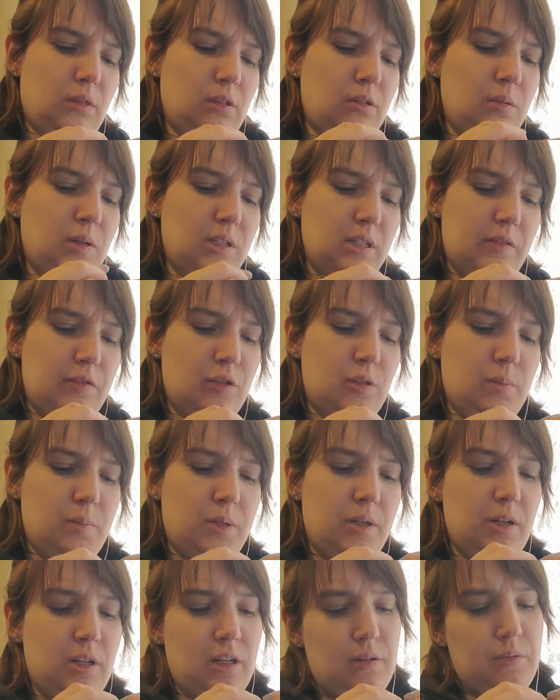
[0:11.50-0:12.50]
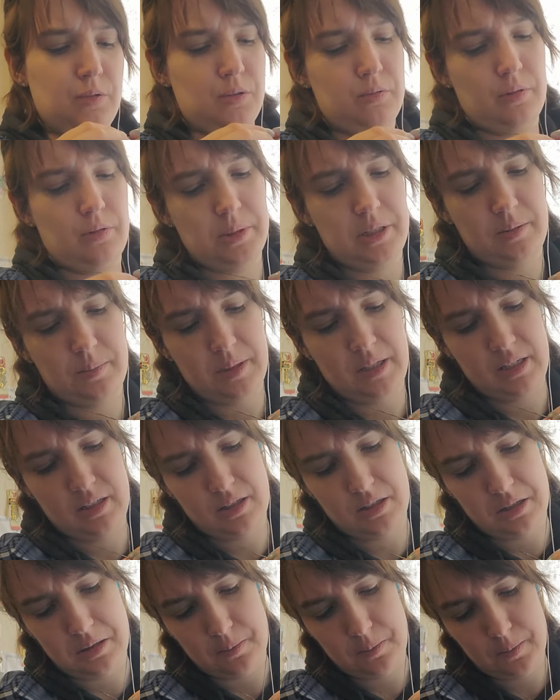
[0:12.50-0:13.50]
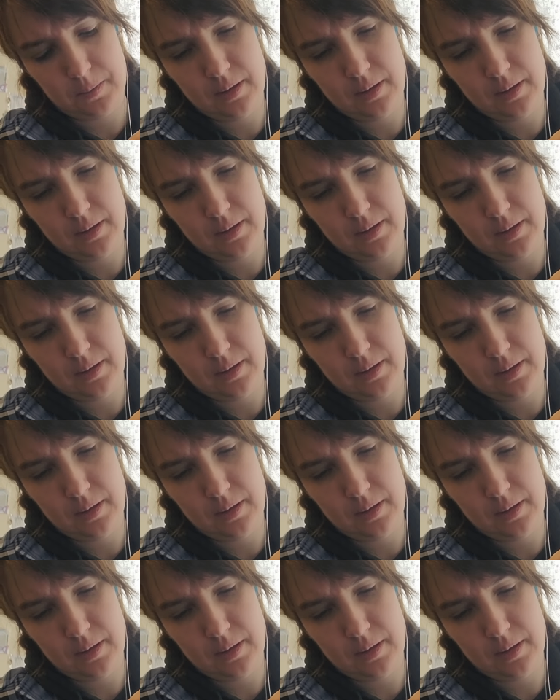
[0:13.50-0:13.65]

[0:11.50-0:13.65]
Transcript: Why does it have a spot on it? Was it rubbing up against the